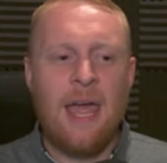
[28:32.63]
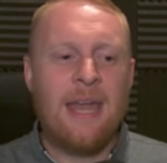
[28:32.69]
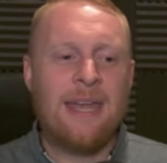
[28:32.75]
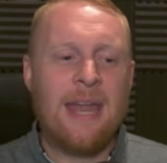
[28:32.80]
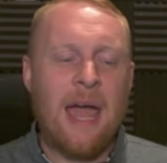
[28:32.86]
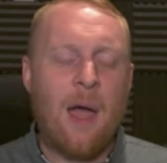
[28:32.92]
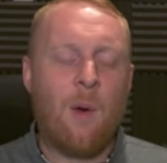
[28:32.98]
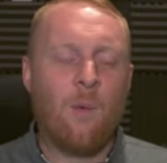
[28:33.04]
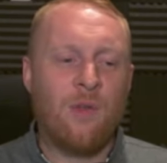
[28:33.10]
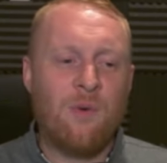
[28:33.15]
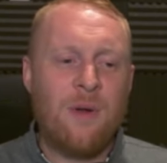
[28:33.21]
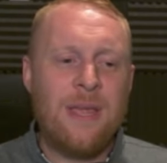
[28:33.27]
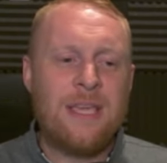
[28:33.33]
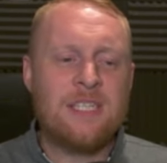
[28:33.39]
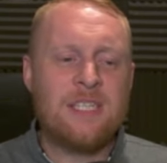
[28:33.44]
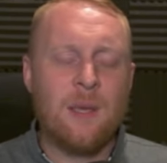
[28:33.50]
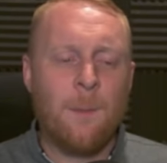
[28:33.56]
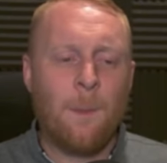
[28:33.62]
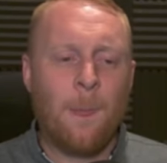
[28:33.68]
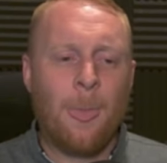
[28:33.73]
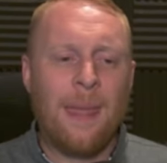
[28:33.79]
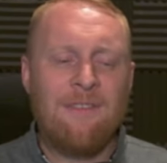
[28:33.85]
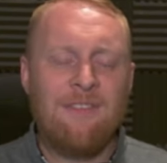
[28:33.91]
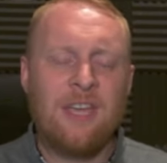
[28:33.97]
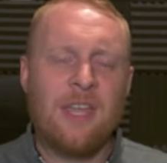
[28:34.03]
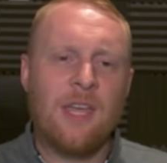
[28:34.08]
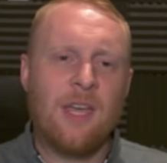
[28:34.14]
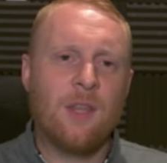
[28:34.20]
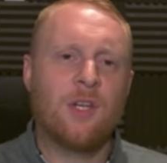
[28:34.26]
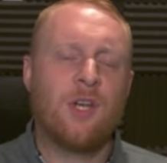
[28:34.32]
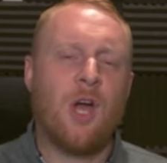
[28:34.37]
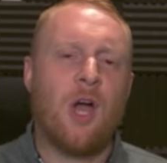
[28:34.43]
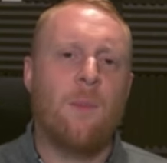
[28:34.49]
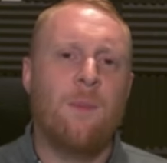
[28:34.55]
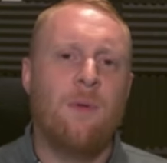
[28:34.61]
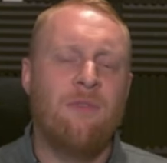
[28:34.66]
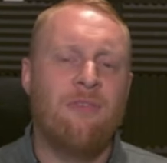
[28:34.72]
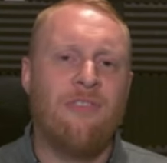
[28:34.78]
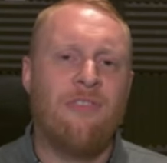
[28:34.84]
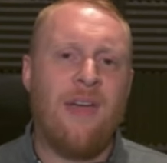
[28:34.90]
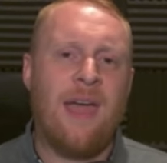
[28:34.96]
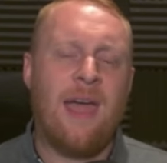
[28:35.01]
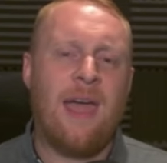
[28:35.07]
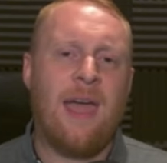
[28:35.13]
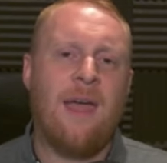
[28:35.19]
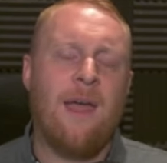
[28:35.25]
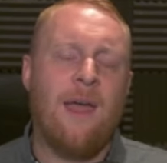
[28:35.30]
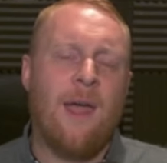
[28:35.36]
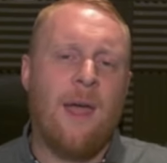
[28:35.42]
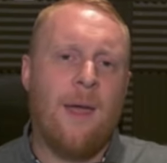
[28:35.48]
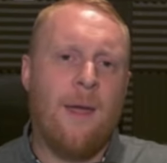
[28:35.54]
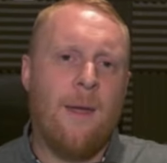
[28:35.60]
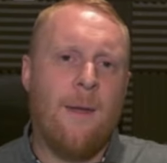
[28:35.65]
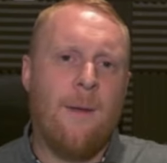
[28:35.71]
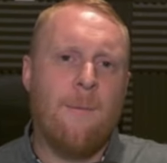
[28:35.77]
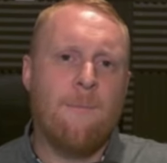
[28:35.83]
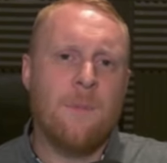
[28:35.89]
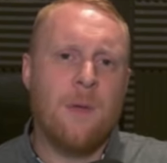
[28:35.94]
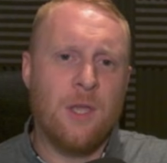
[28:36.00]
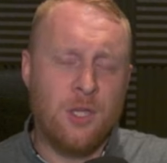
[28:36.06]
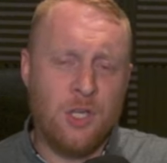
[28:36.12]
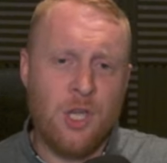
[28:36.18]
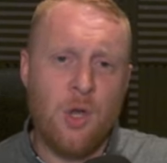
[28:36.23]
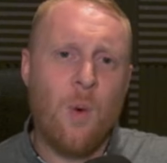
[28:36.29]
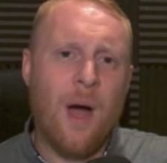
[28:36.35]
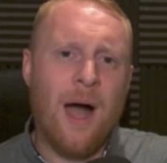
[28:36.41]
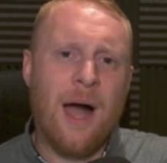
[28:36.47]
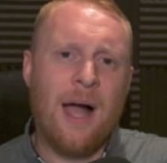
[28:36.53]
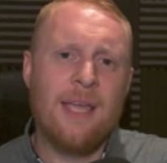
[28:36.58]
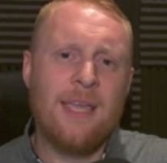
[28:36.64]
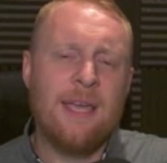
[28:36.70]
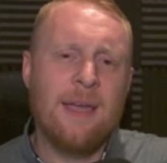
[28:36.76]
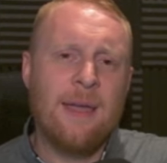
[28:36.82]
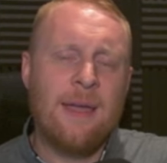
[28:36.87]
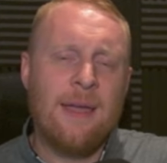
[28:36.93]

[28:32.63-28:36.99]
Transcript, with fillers: Now there is if you click on the Darkmoon Faire um, UI,